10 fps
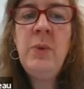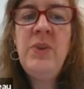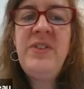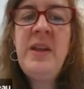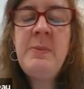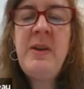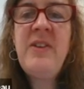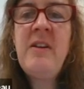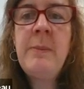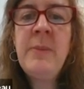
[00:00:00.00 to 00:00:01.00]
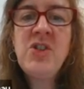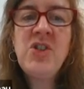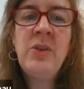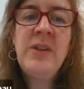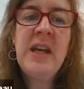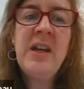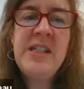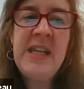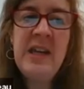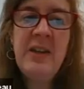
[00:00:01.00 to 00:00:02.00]
would seem to be very much on the
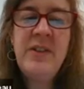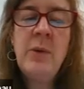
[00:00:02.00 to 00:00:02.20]
ideas.